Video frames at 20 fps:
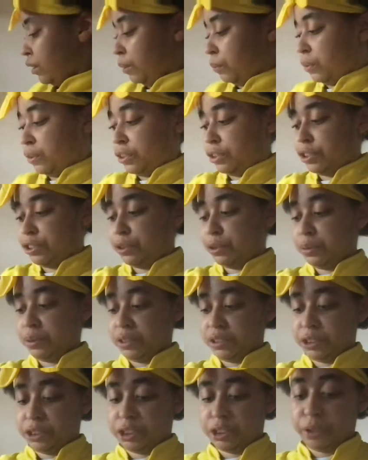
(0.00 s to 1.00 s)
I wanted
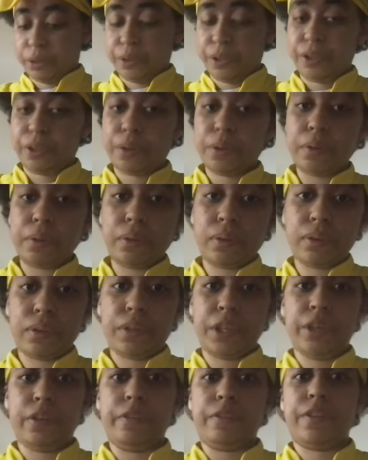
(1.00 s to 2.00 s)
to show you,
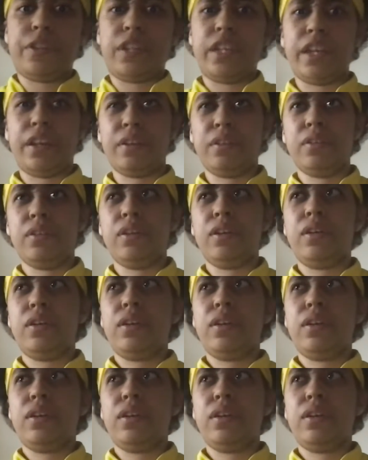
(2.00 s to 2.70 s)
you've seen